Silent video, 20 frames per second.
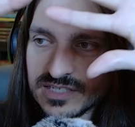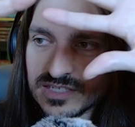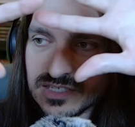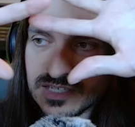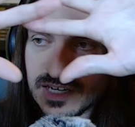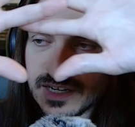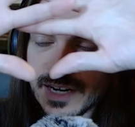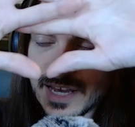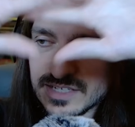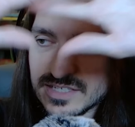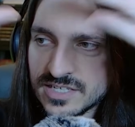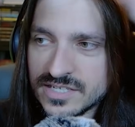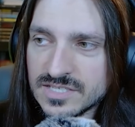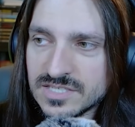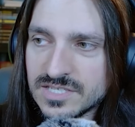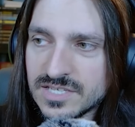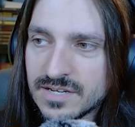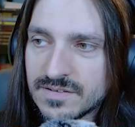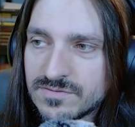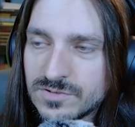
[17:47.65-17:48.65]
that is
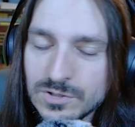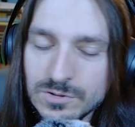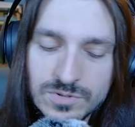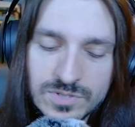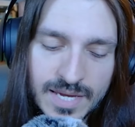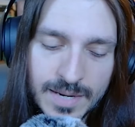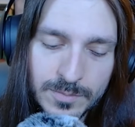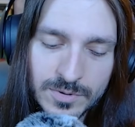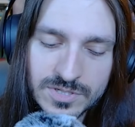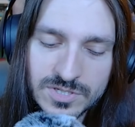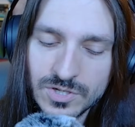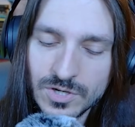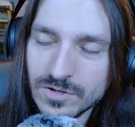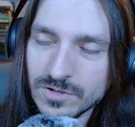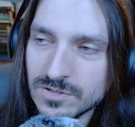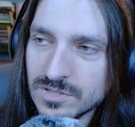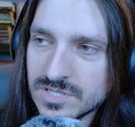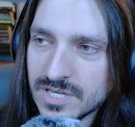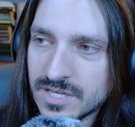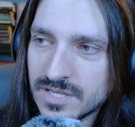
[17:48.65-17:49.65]
connected instead of two separate
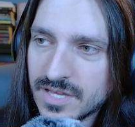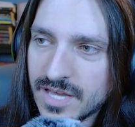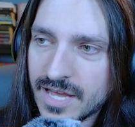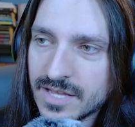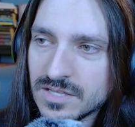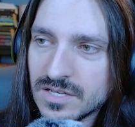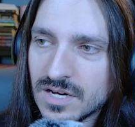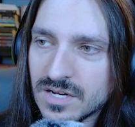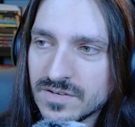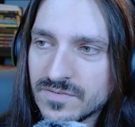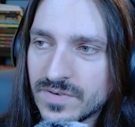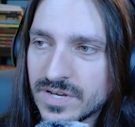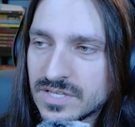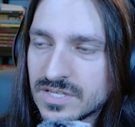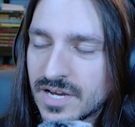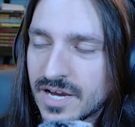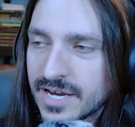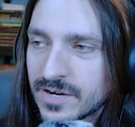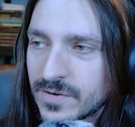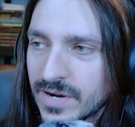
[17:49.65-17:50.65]
circles and not a
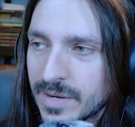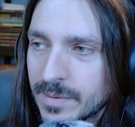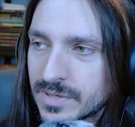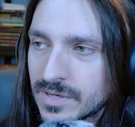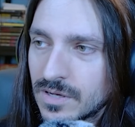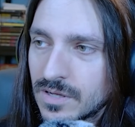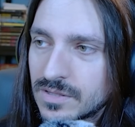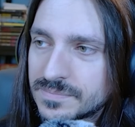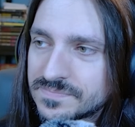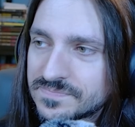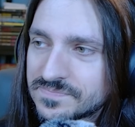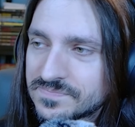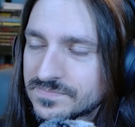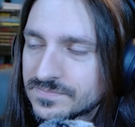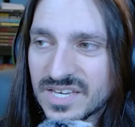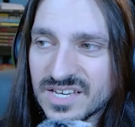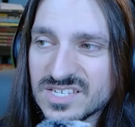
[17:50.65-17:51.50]
Venn diagram at all.